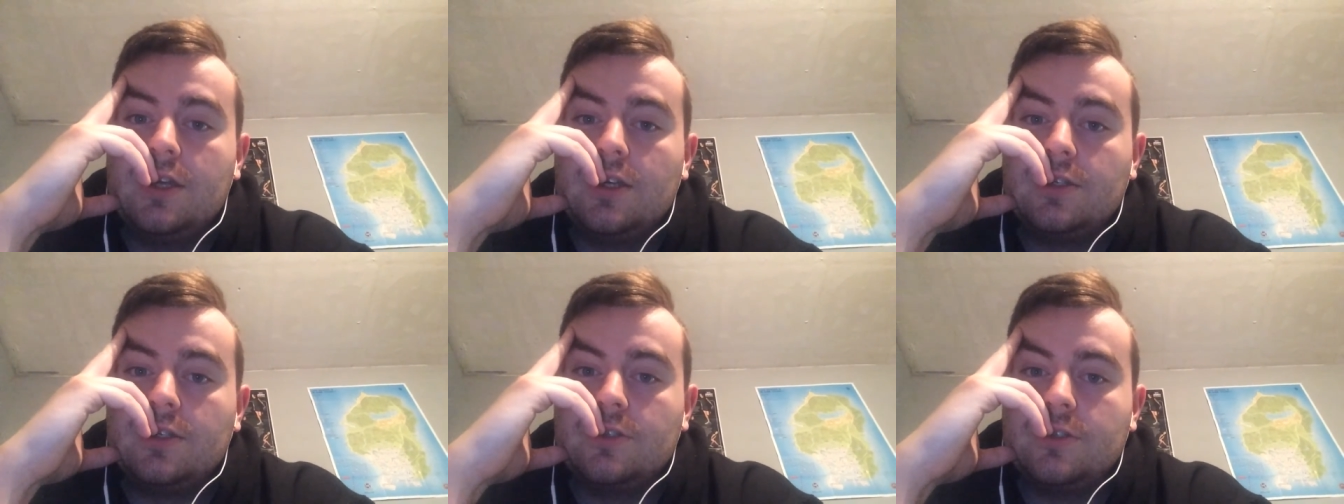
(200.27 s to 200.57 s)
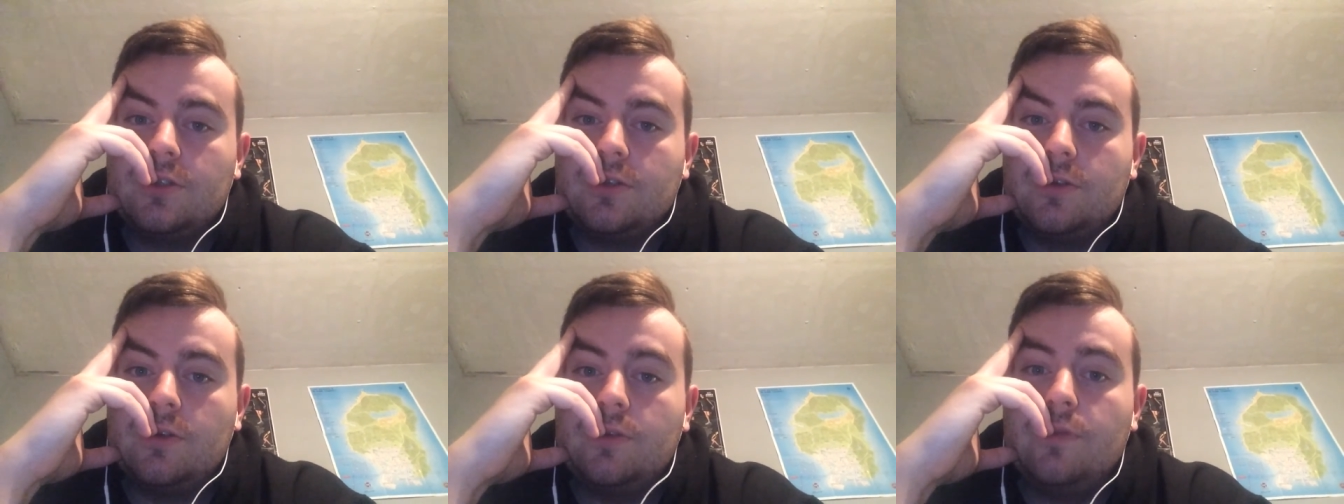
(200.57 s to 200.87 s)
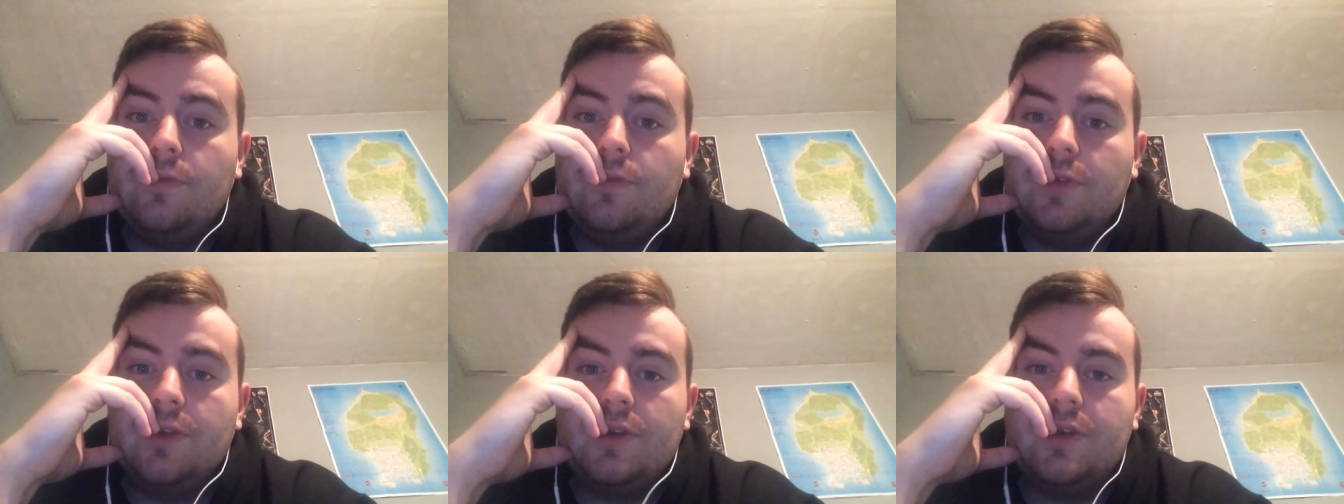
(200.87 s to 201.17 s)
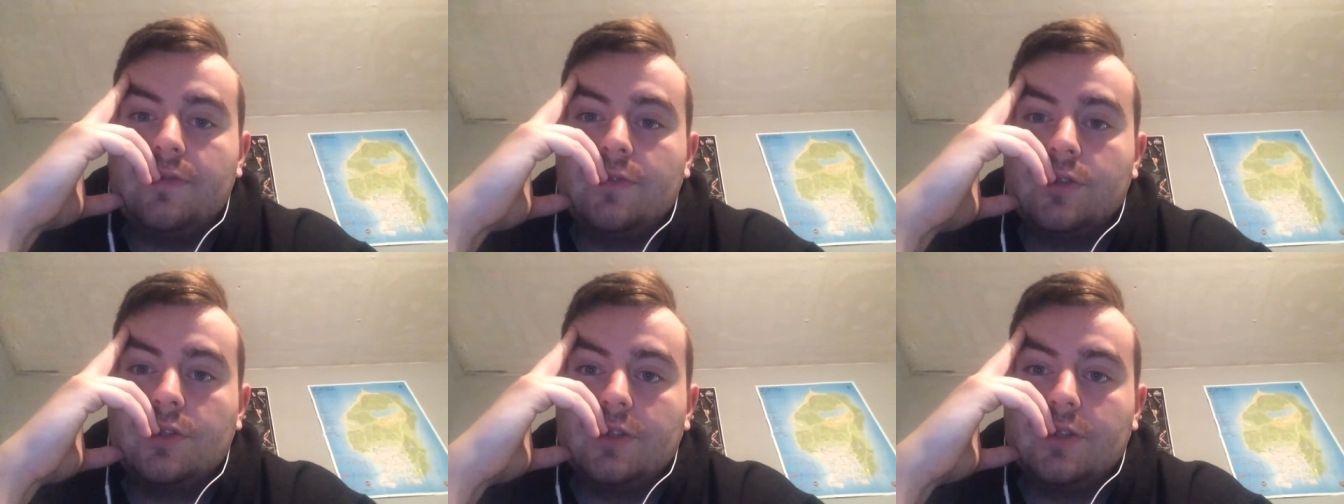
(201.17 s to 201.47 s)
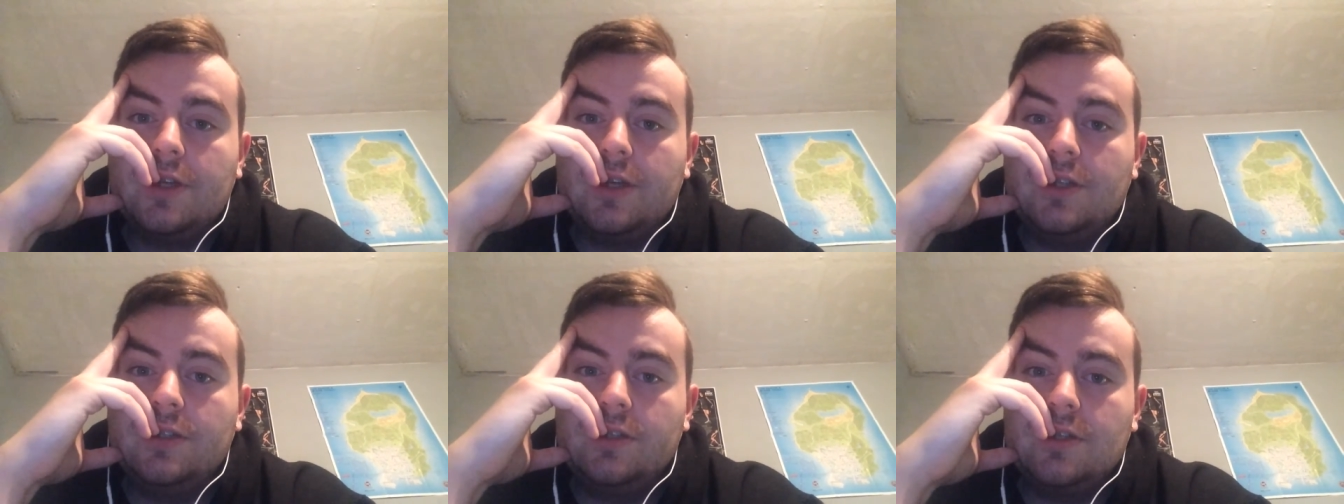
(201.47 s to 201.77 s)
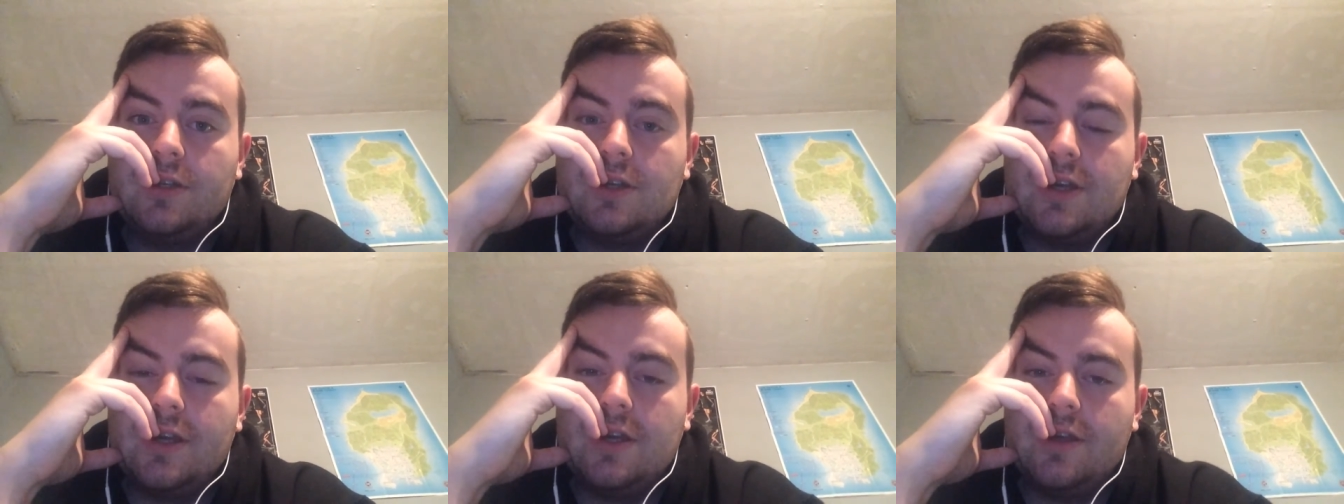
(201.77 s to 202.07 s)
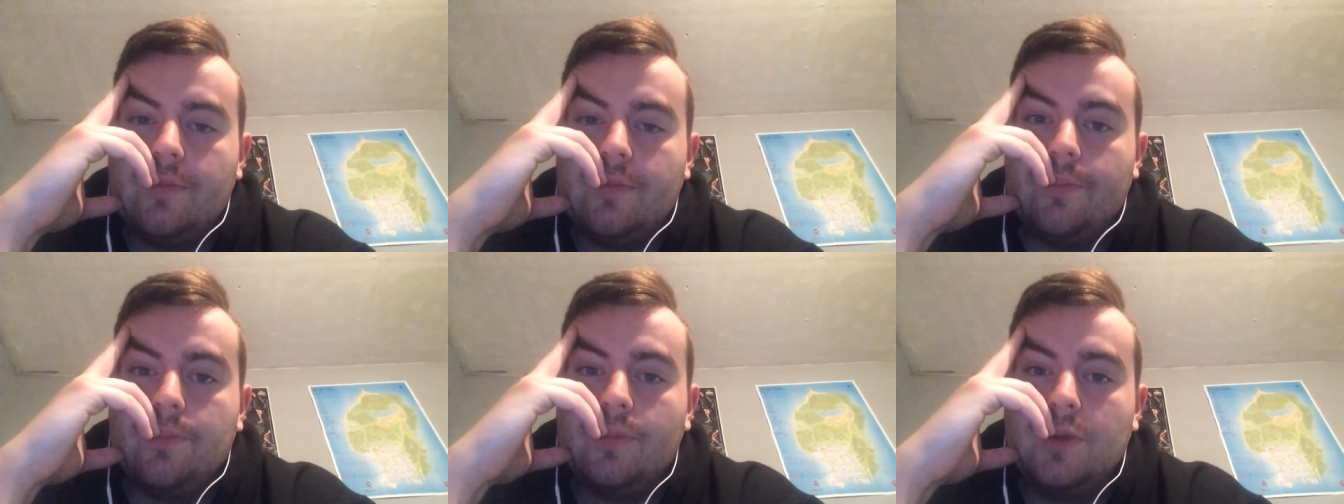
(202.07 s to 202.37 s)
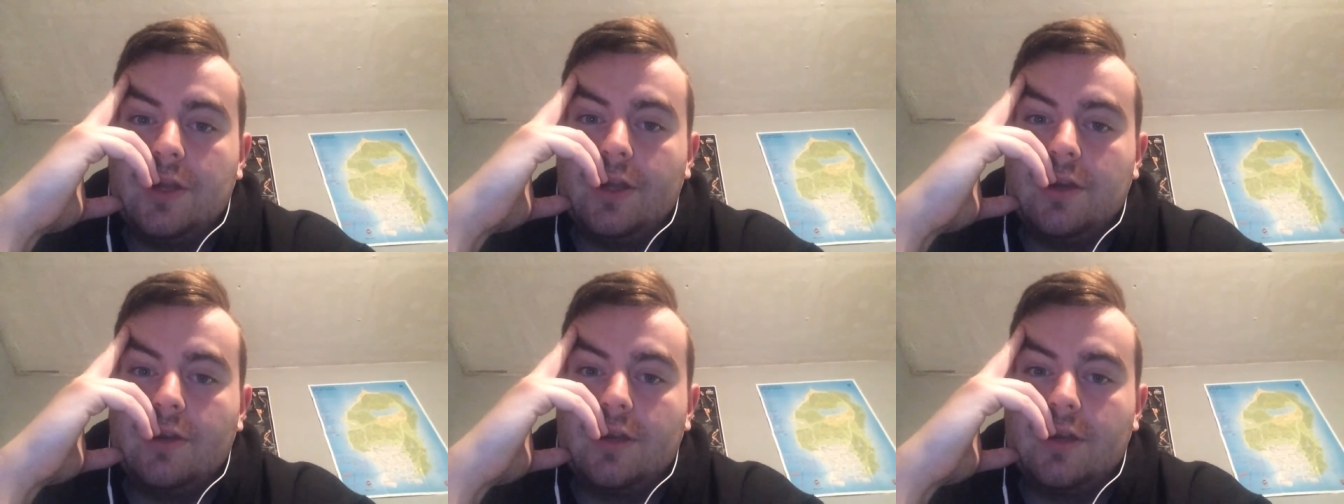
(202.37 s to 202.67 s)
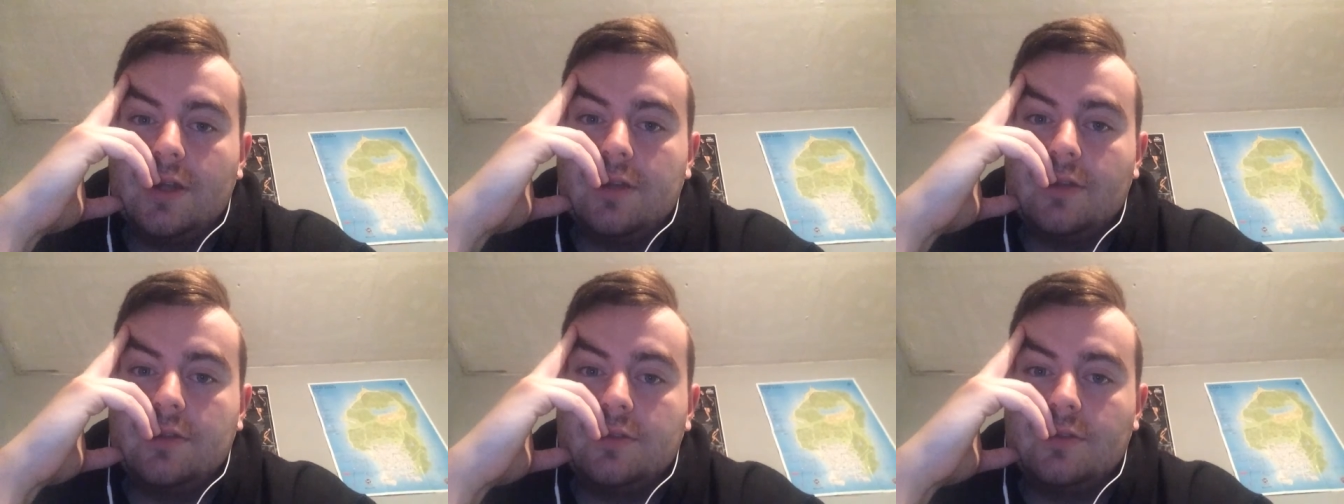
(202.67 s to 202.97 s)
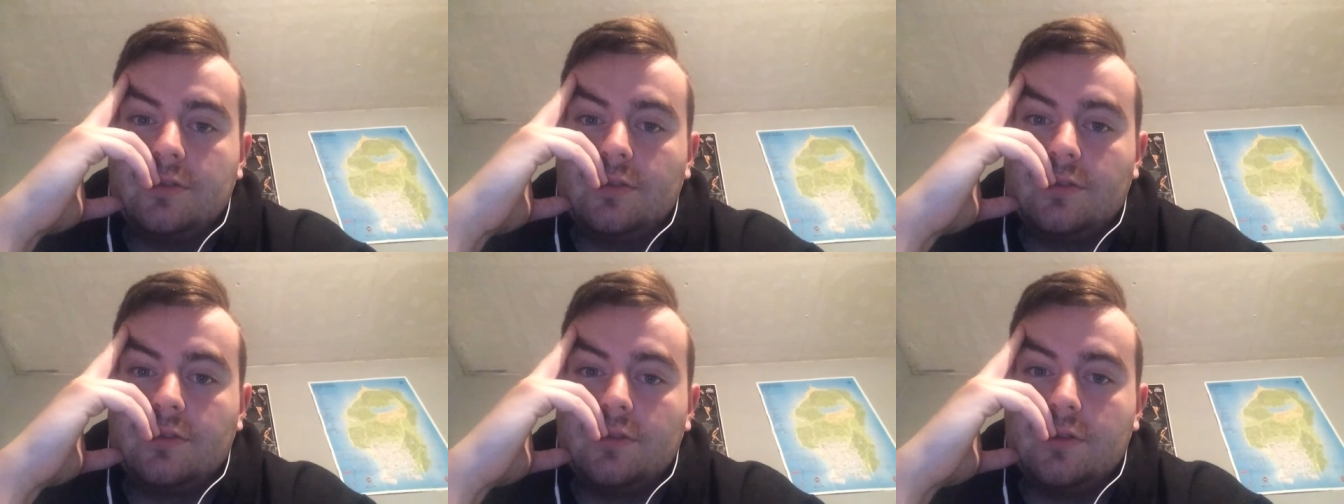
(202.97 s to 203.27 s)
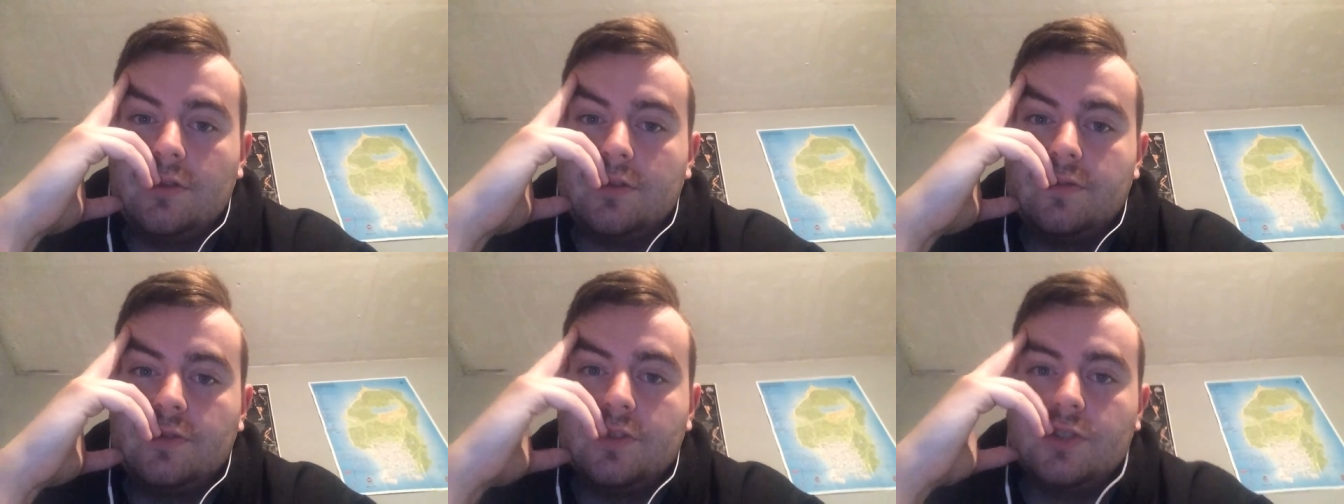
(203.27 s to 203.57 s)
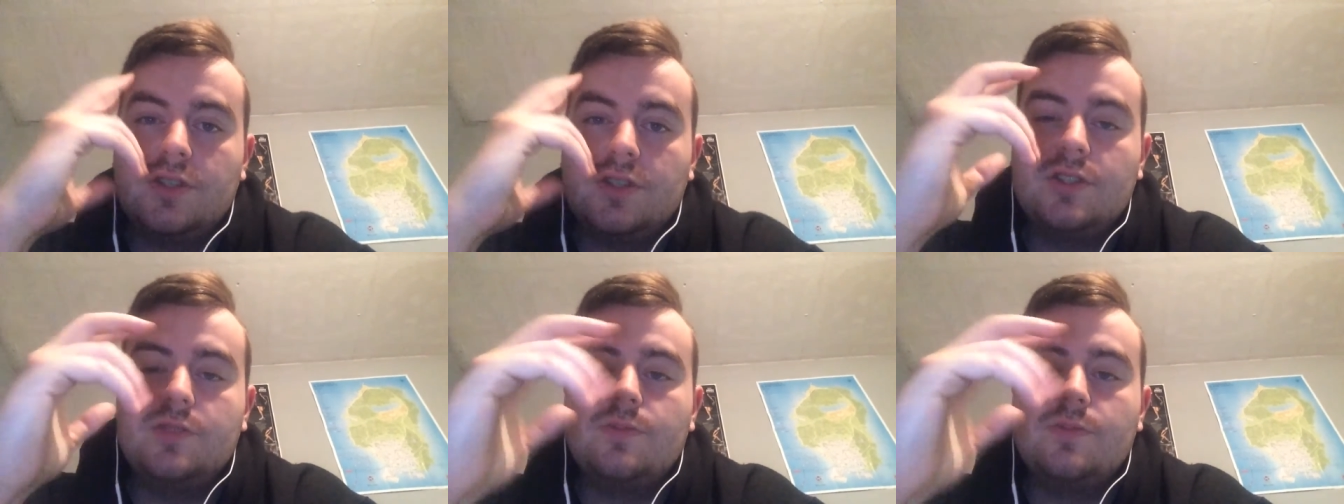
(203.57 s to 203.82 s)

So hopefully have a good night, um, and I'll get obviously as